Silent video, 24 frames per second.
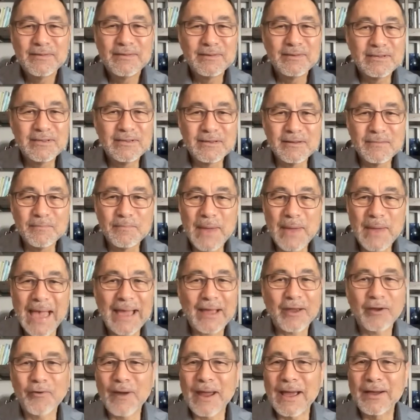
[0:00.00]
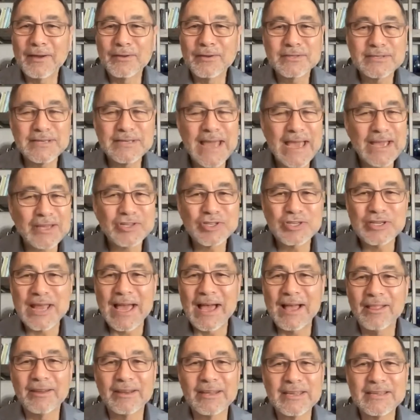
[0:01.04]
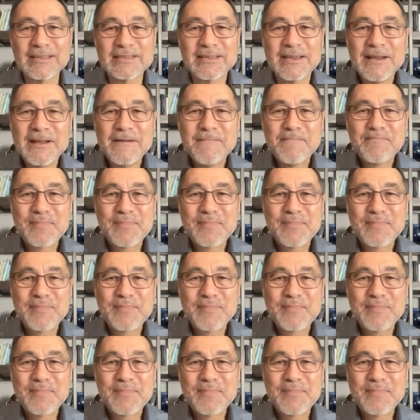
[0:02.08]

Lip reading: backgrounds, nationalities.